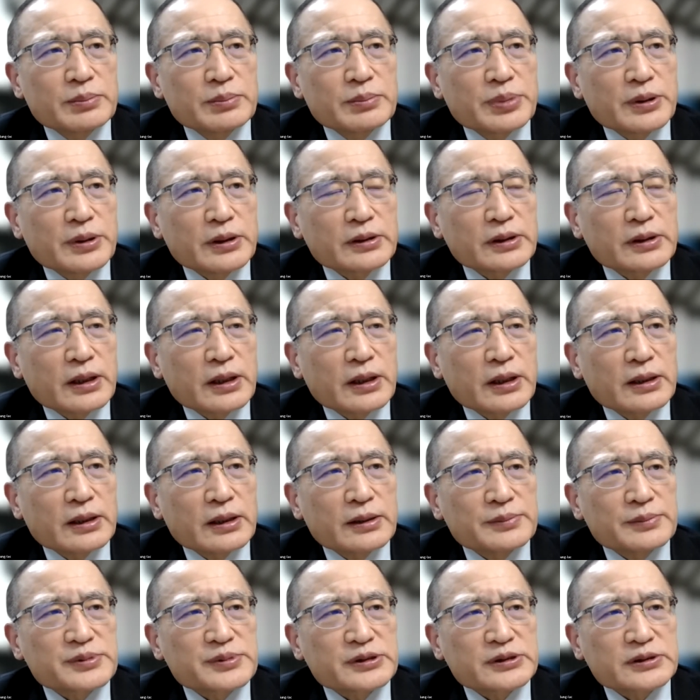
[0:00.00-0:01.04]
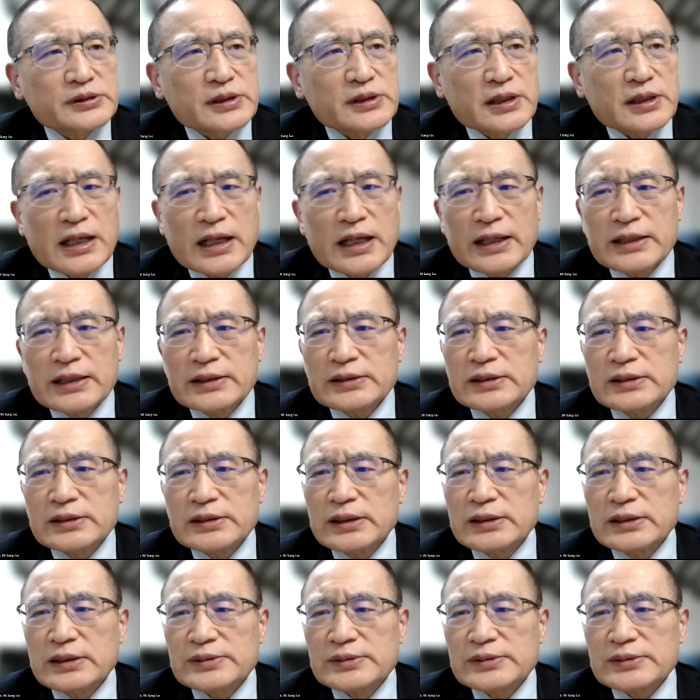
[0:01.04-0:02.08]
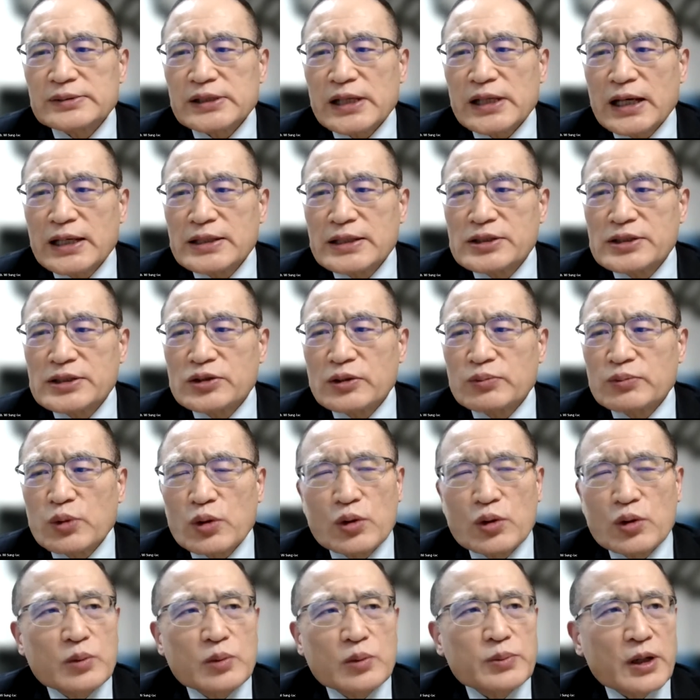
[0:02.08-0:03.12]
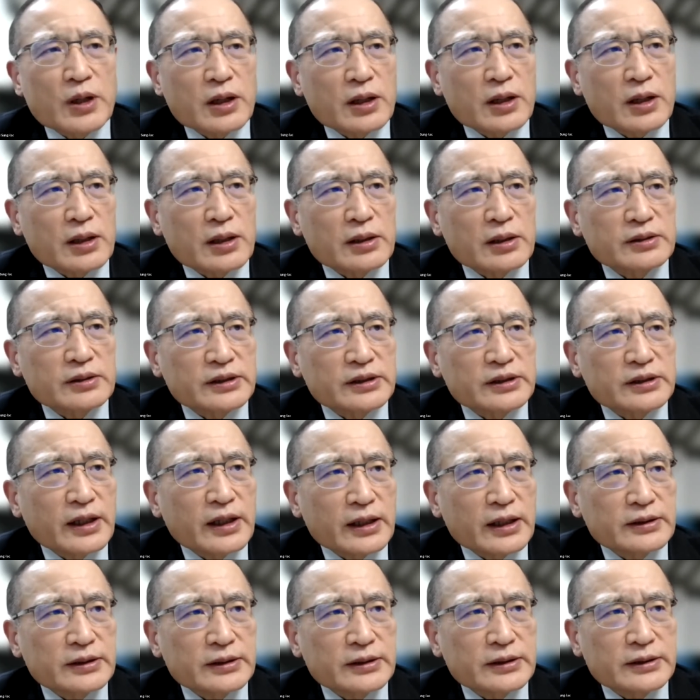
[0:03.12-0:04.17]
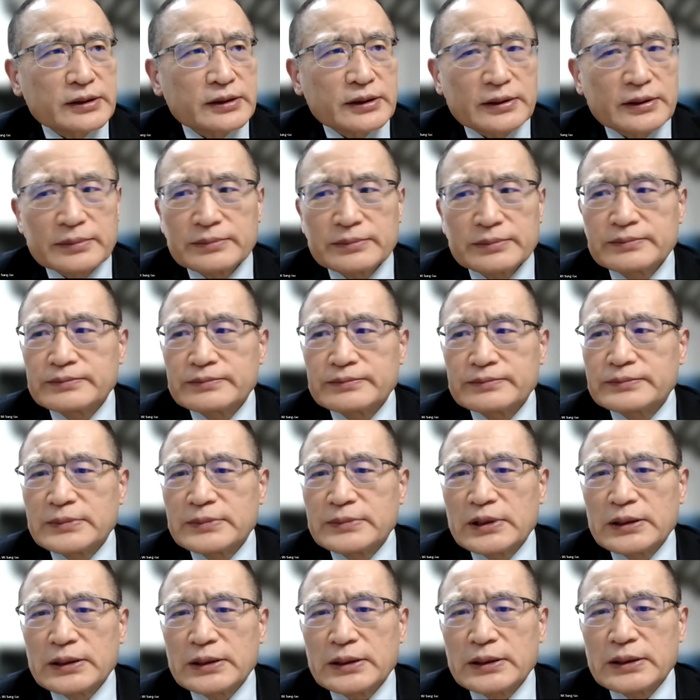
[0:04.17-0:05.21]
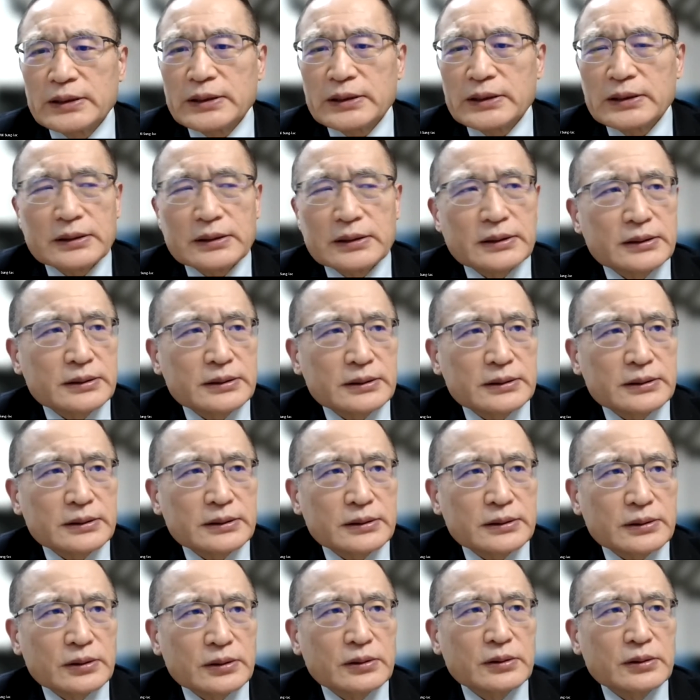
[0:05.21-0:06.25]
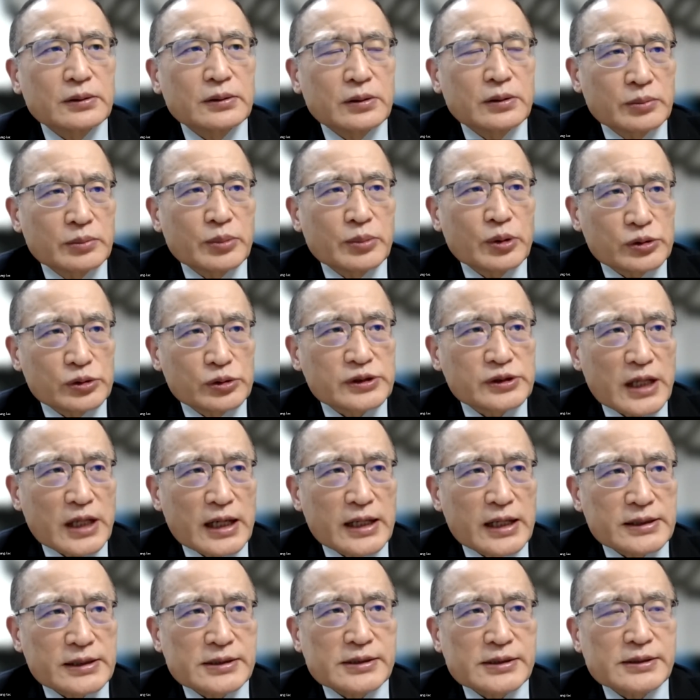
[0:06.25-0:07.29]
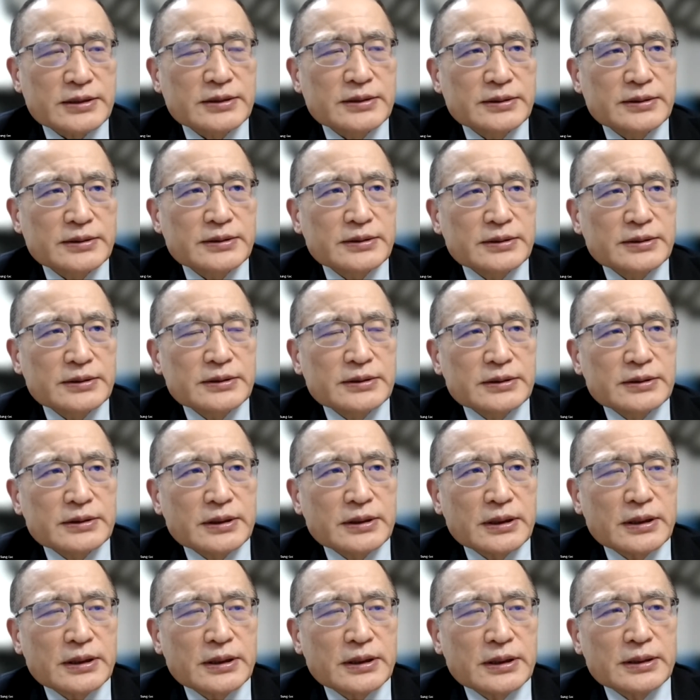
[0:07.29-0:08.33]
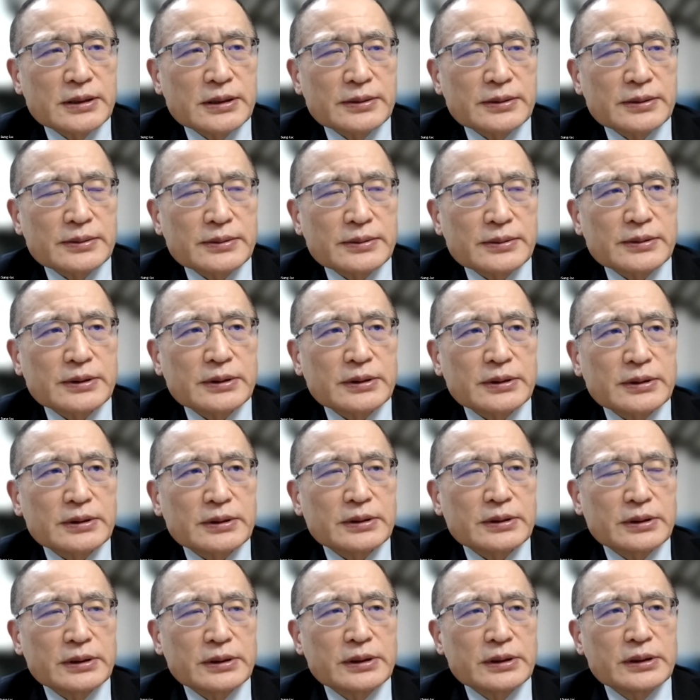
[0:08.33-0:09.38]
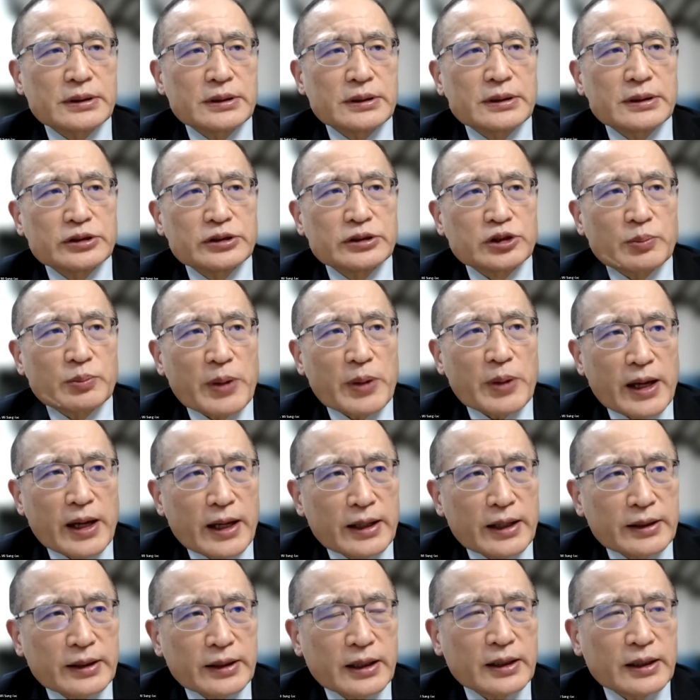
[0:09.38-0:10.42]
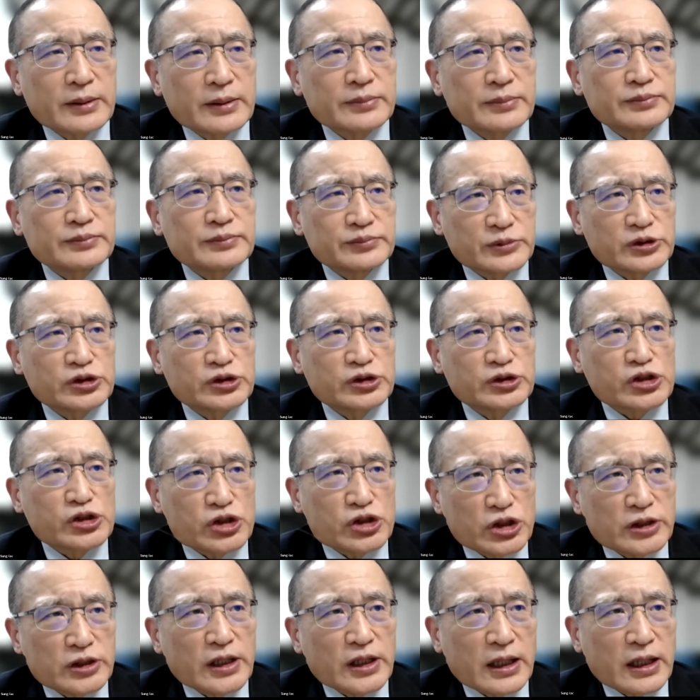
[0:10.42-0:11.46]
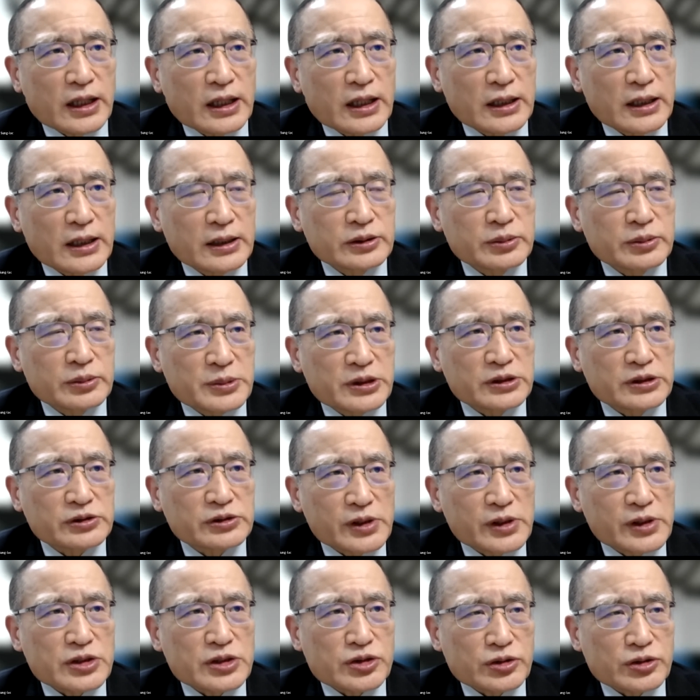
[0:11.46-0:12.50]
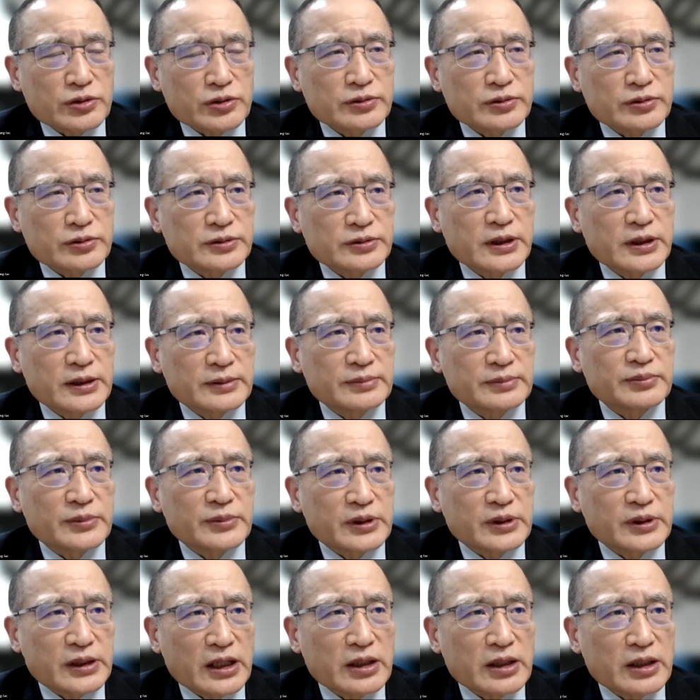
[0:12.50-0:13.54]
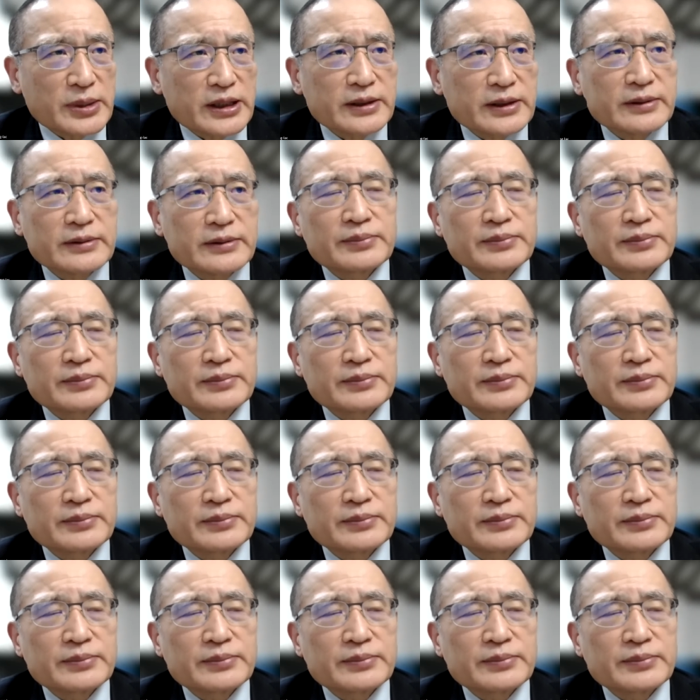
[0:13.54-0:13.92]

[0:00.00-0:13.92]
but um, slight uh, signs of hope are detected uh, on both sides. Uh, in Japan, um, Kishida administration um, came in.